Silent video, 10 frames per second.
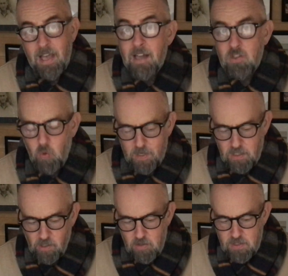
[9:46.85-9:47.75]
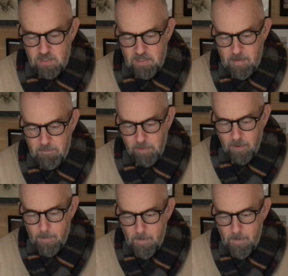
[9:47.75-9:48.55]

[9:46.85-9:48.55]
and quickly lose his temper.